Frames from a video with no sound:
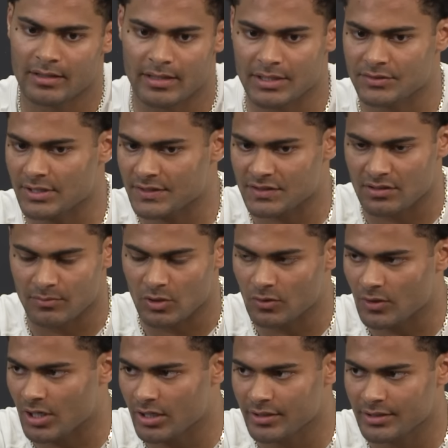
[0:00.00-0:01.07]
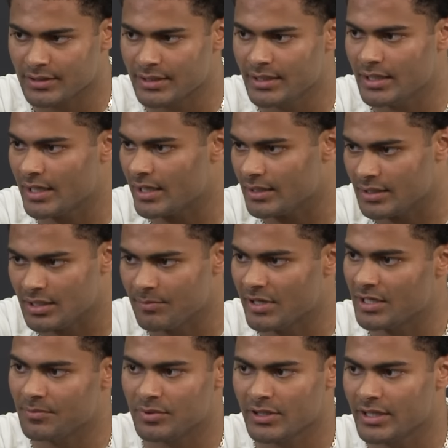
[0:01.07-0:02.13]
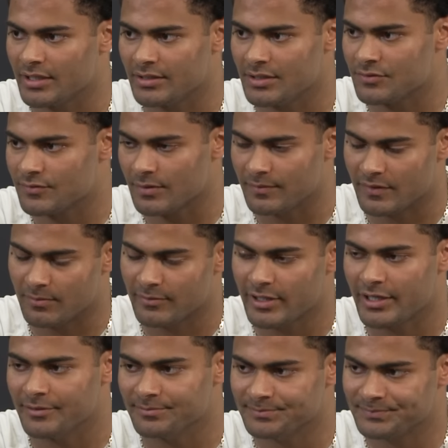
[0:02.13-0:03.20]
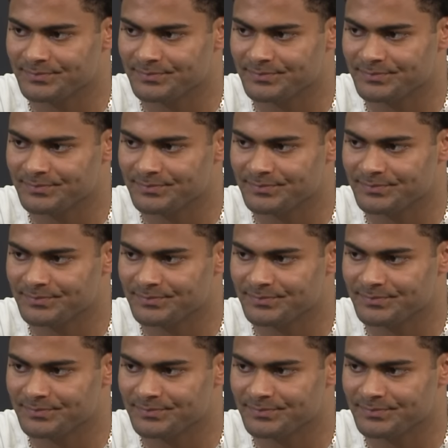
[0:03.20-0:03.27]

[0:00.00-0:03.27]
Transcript: They trusted him wholeheartedly, and he made a play. He proved him right.